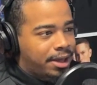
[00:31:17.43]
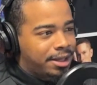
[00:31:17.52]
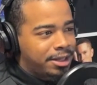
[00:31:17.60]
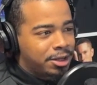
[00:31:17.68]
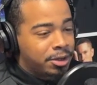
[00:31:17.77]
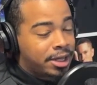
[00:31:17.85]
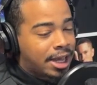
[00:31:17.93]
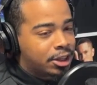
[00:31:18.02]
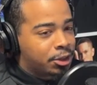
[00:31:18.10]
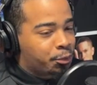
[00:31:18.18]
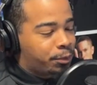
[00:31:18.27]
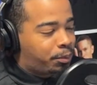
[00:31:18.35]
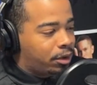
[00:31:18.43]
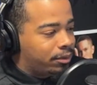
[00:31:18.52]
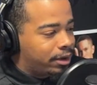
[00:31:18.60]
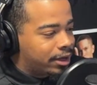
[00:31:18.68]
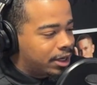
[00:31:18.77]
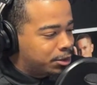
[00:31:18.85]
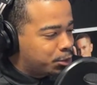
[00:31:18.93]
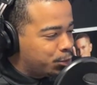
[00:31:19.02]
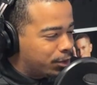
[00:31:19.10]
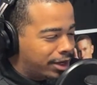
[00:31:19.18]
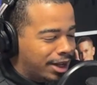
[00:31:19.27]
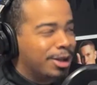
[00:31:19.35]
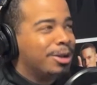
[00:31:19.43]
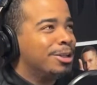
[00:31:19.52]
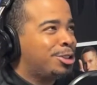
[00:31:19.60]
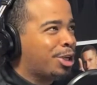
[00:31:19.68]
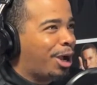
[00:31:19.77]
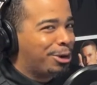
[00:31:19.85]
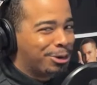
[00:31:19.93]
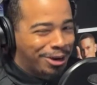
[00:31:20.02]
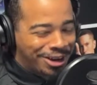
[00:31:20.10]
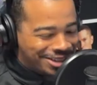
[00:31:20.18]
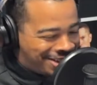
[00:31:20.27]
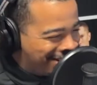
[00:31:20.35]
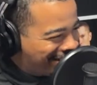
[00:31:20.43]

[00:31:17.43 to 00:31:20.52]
Man, he got the 3-point record at his school right now. Shocker, right?